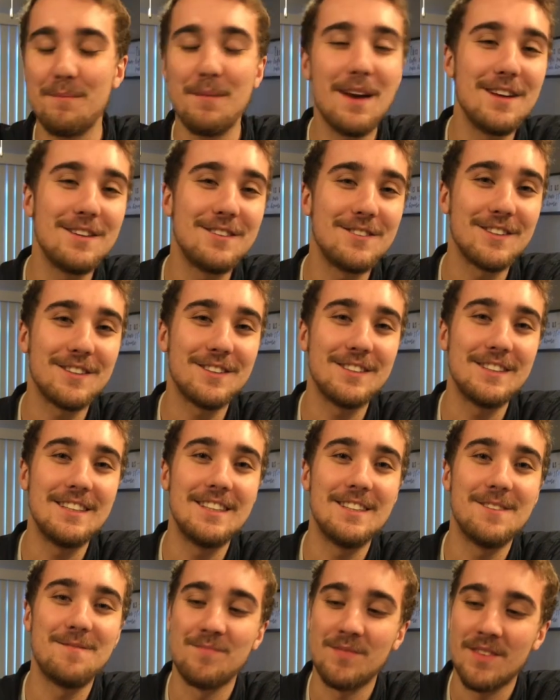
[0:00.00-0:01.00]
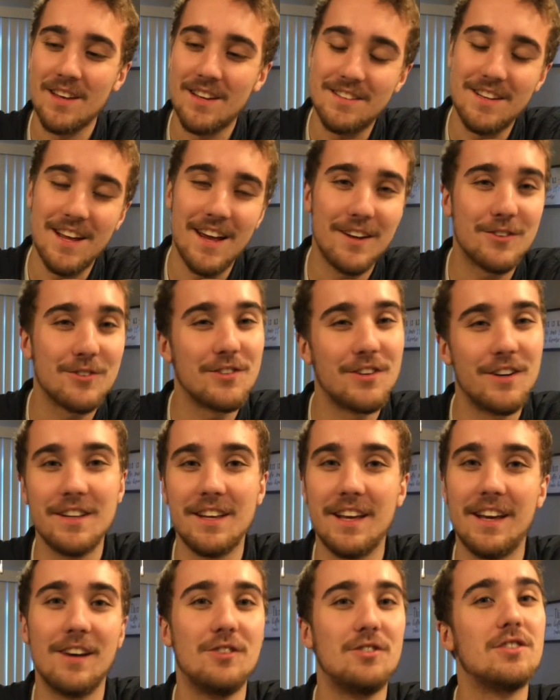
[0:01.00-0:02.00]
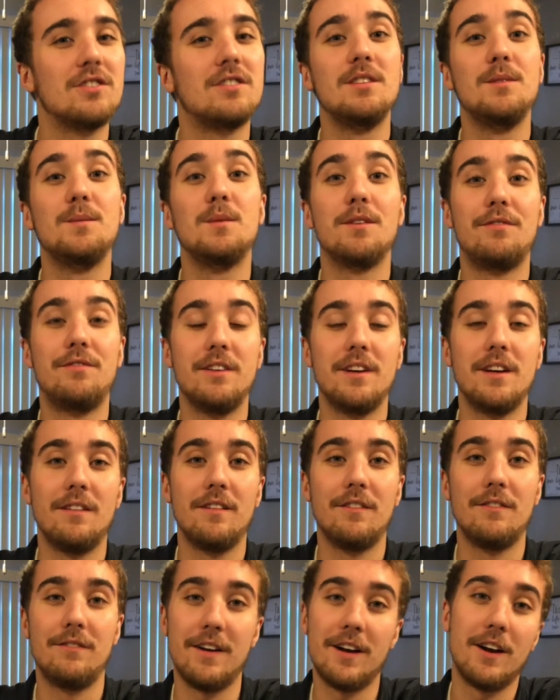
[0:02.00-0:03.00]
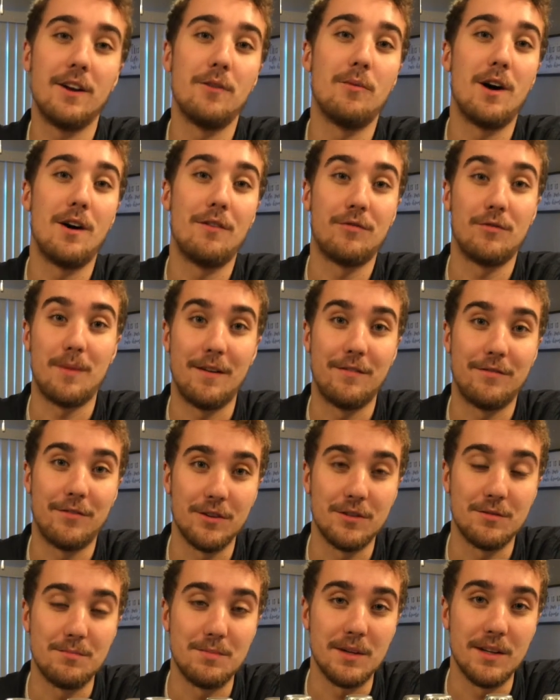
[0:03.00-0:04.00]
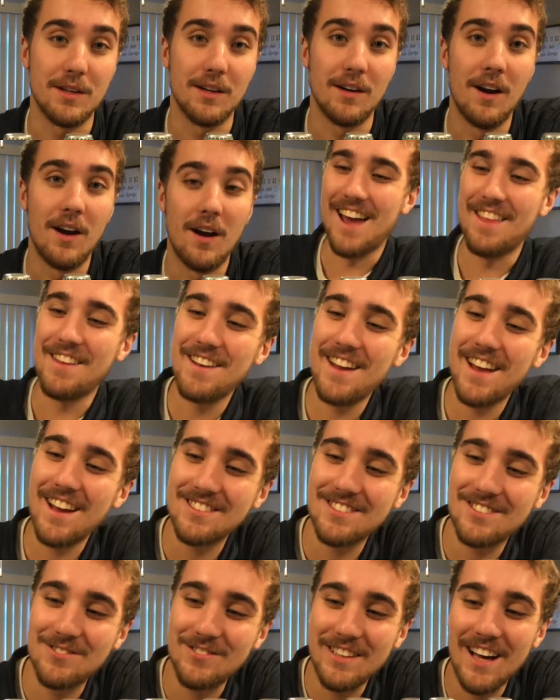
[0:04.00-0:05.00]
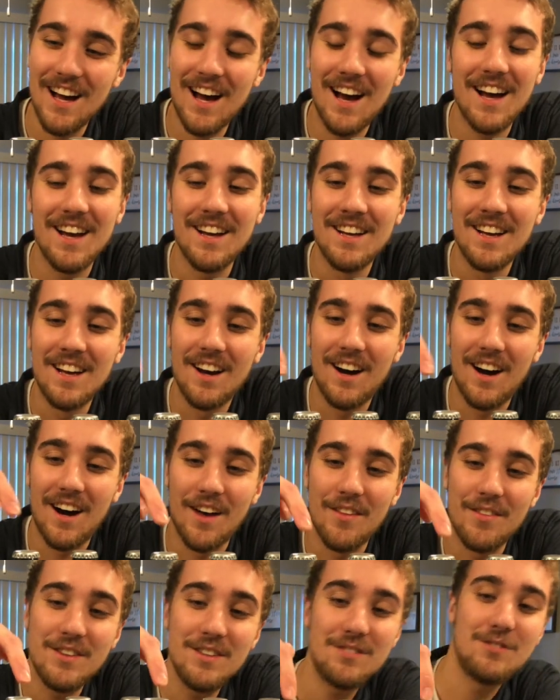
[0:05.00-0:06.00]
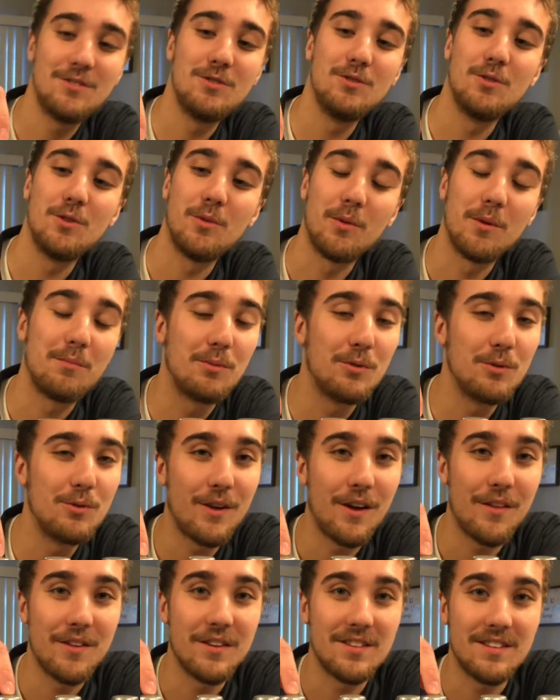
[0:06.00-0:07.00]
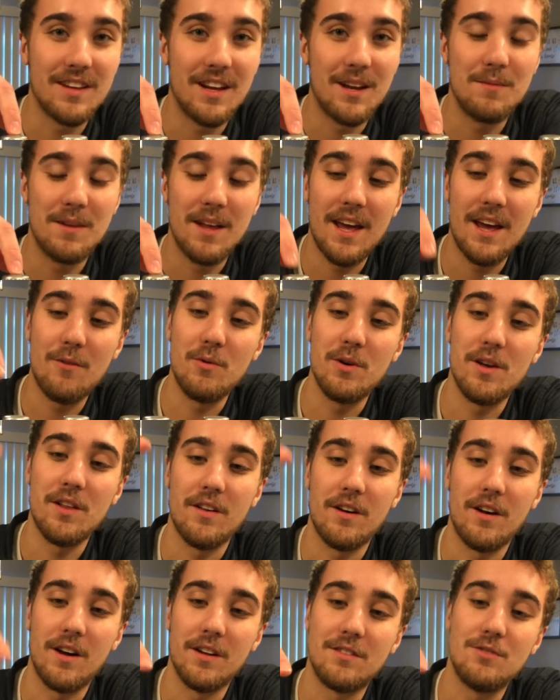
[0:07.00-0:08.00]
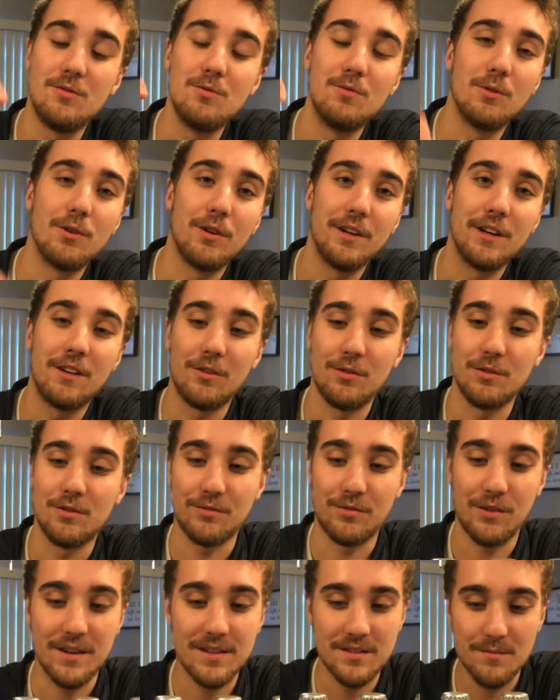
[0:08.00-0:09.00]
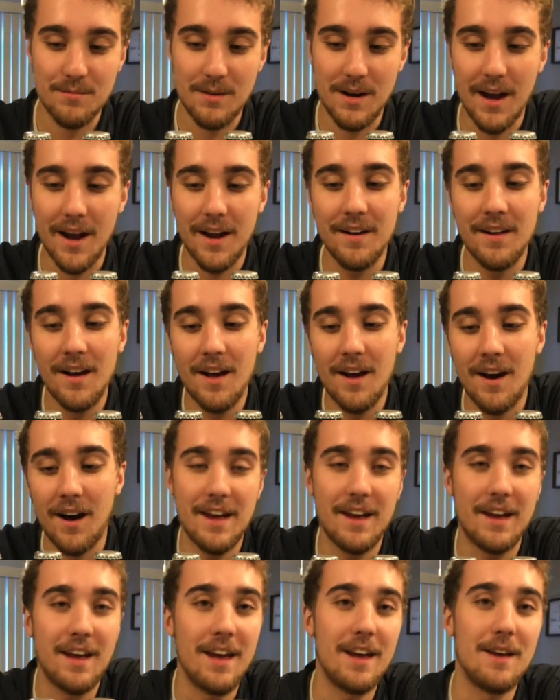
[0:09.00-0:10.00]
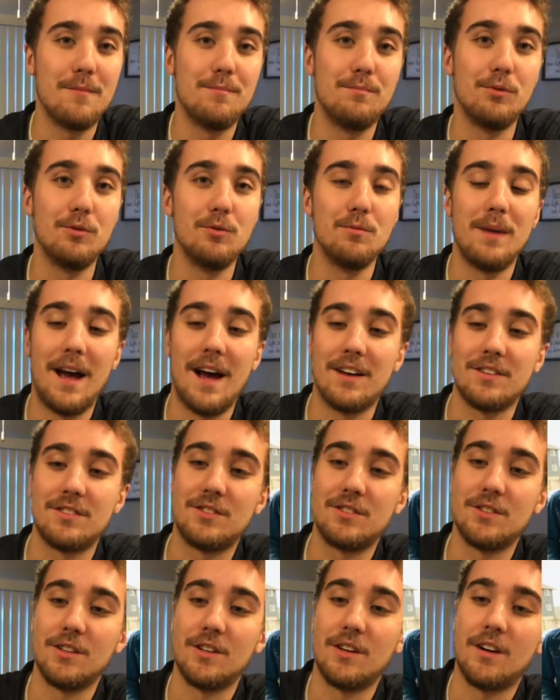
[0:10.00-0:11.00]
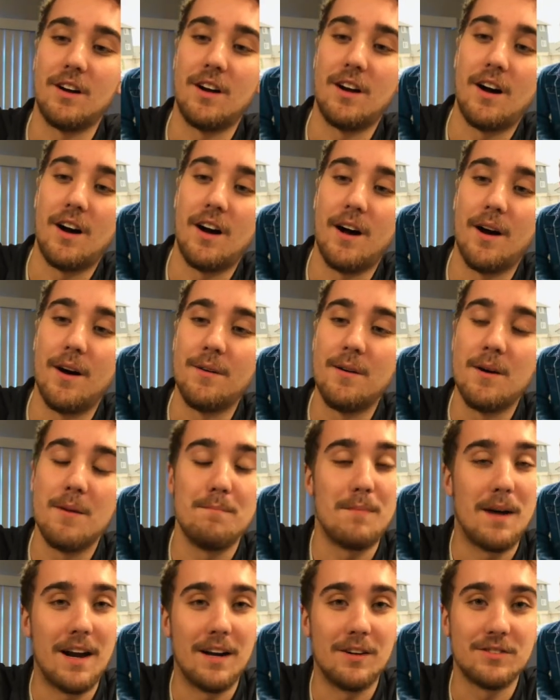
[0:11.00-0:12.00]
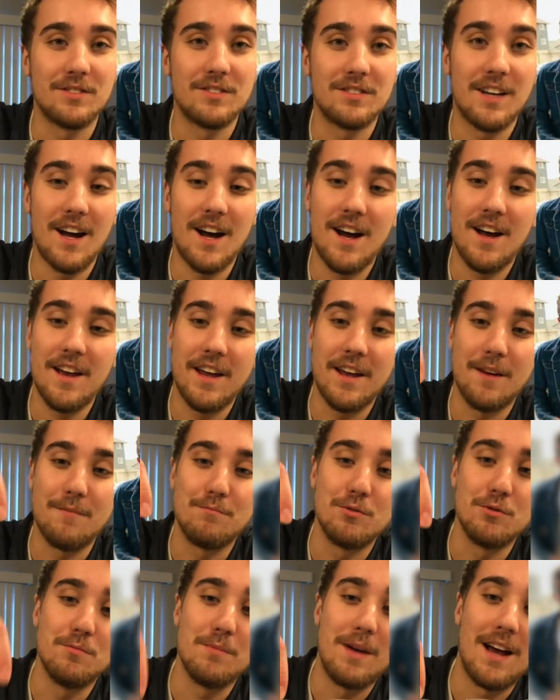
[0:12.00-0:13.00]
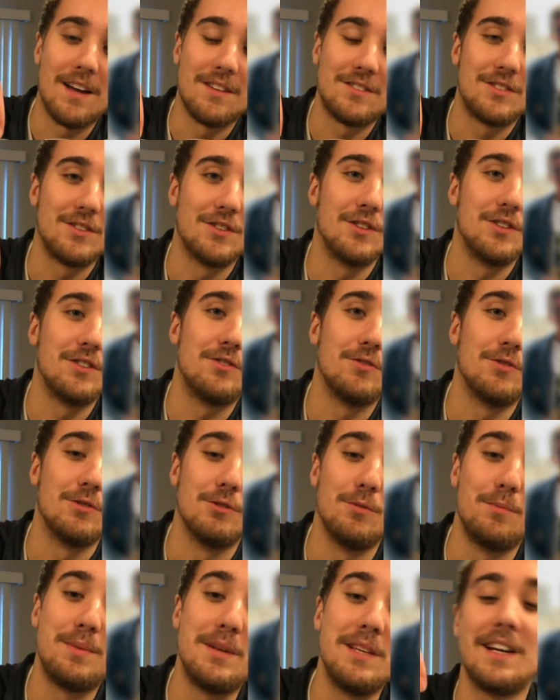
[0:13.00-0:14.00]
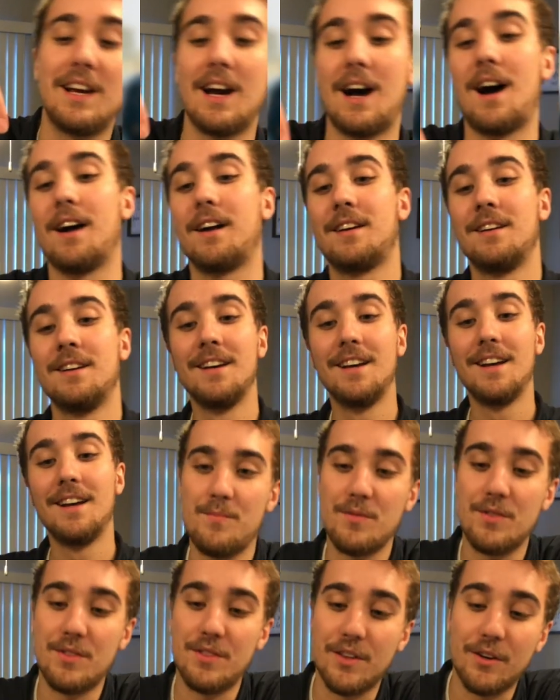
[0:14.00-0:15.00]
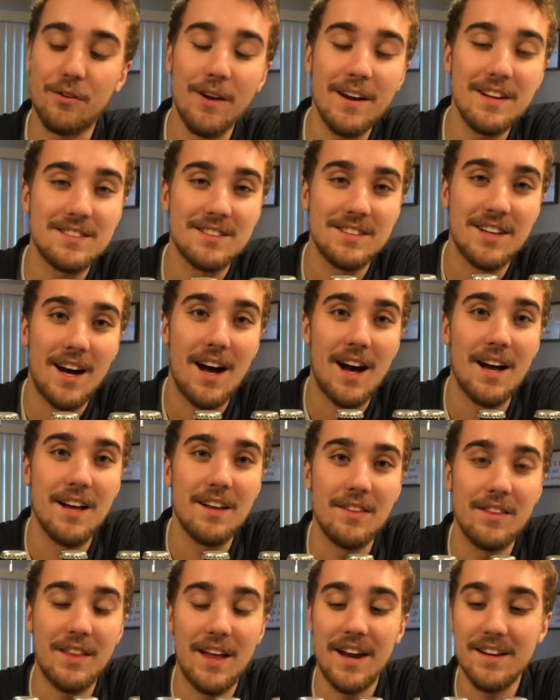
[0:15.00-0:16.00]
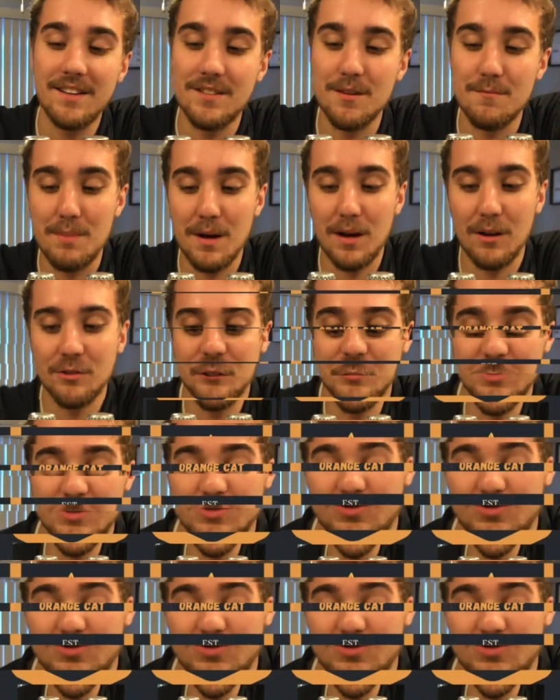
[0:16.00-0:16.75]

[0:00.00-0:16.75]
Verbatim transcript: basically, Dangle's Honey Ale just seemed to fit very well for my first beer. And then next we got, uh, these two were brewed on the same day with uh, two really close friends of mine, aka Brewmaster uh, Miles Scott and Brewmaster Drew Peacock. The Great Scott, that is a Belgian